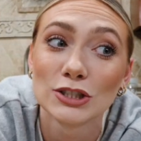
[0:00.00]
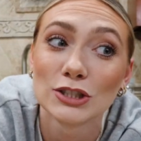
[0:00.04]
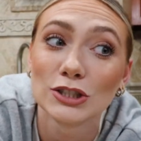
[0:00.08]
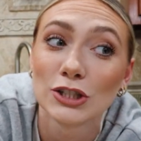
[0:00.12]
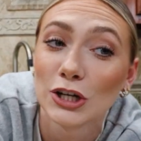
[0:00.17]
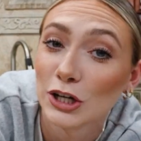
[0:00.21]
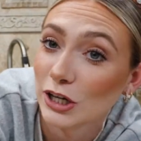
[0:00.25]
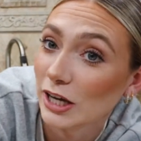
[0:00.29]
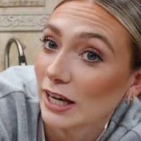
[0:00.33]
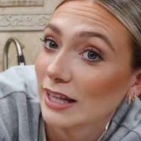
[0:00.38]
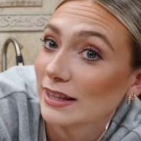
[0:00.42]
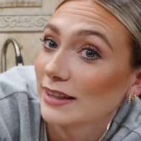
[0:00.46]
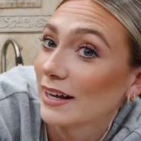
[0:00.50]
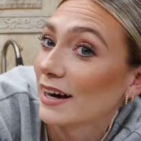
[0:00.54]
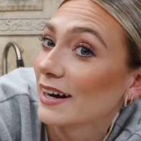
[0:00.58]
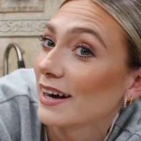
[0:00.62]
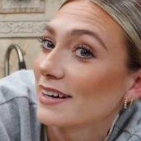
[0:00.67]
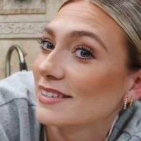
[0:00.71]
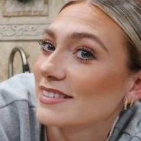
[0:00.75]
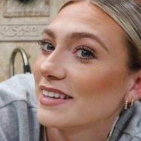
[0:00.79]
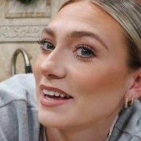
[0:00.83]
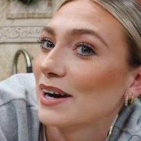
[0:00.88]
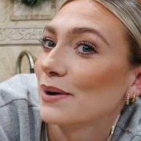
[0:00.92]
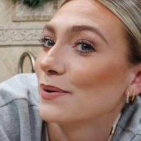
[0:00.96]
cooking like
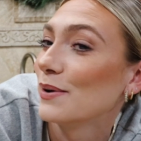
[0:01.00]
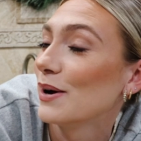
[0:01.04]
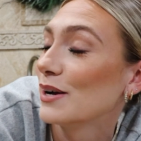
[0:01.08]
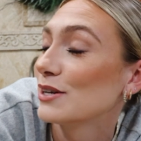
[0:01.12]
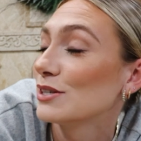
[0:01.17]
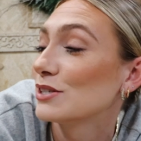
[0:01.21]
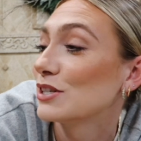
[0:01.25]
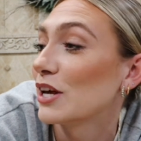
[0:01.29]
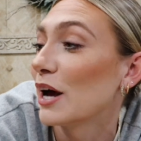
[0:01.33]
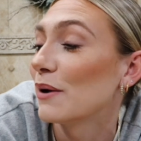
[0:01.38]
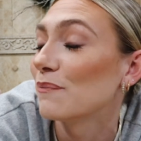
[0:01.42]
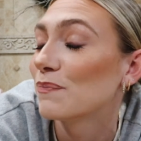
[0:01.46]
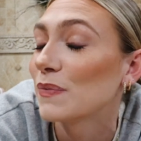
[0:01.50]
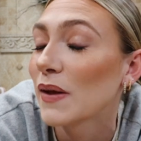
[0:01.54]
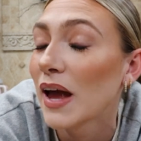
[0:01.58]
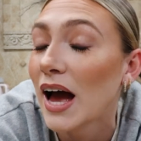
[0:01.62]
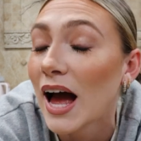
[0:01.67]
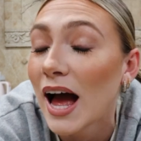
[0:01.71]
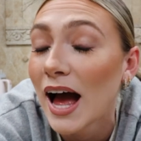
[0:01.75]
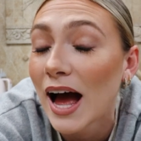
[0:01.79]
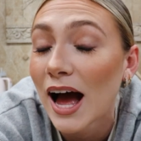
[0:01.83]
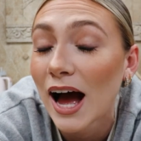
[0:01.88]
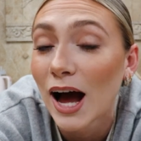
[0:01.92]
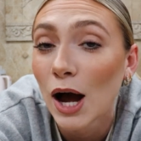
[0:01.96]
I said I was. So
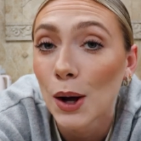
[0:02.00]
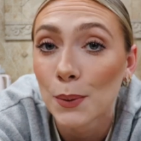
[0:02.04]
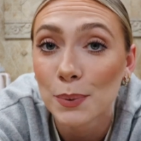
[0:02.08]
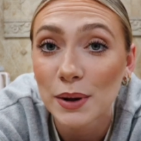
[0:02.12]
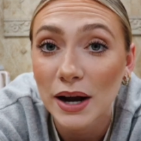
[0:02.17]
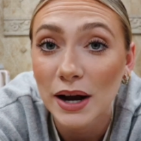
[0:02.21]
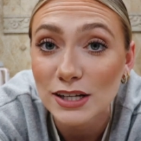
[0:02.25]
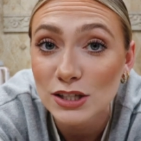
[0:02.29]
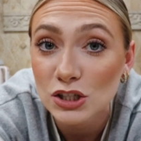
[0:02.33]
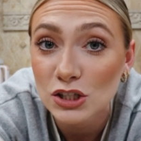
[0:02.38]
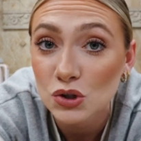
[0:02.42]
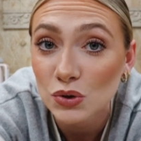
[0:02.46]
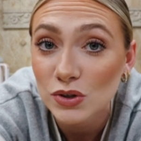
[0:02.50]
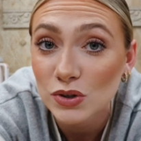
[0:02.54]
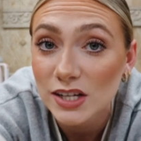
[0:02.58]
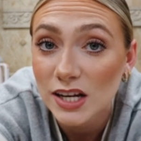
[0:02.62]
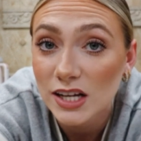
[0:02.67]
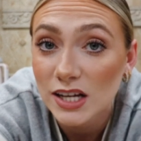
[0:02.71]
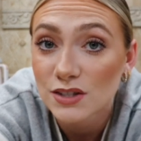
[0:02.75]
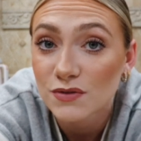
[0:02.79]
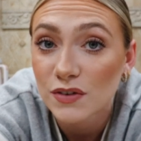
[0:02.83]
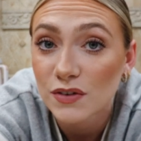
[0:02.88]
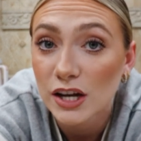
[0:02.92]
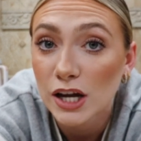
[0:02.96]
hope you guys enjoyed
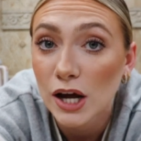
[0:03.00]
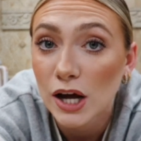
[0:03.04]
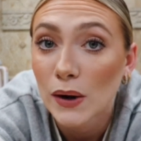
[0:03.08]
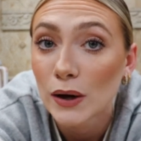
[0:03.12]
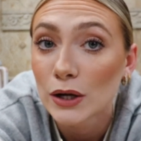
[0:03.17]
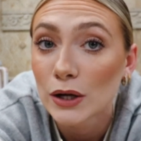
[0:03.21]
today's video.